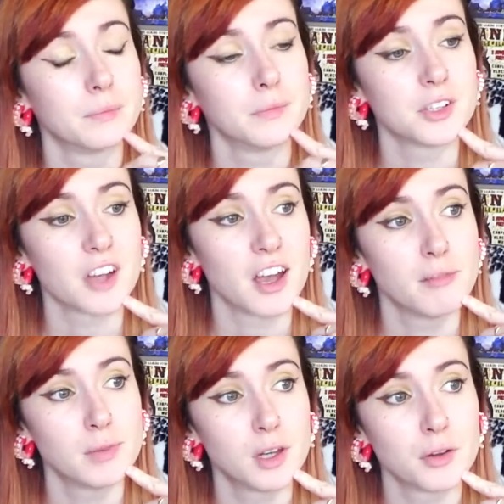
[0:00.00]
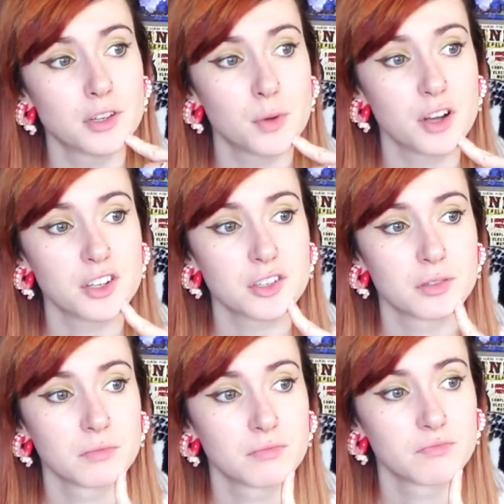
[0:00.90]
which I have been known to watch
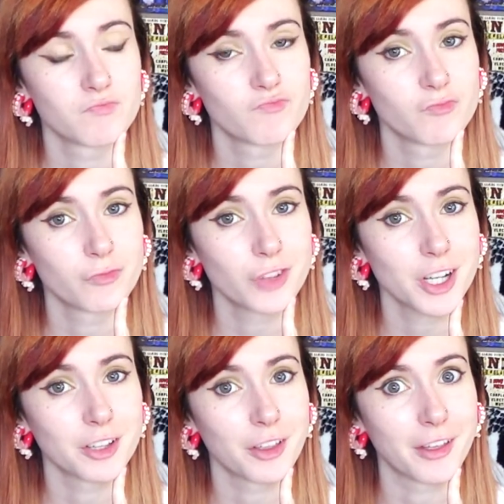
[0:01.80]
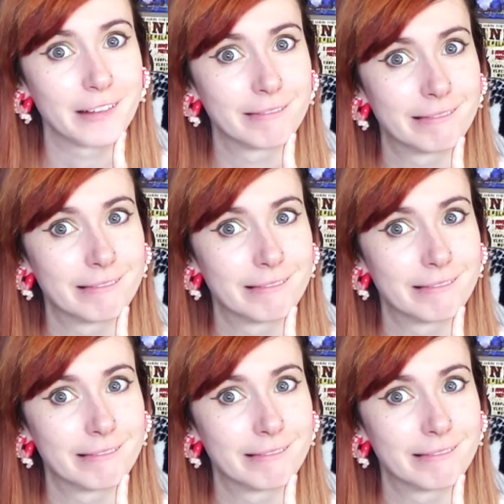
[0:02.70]
regularly.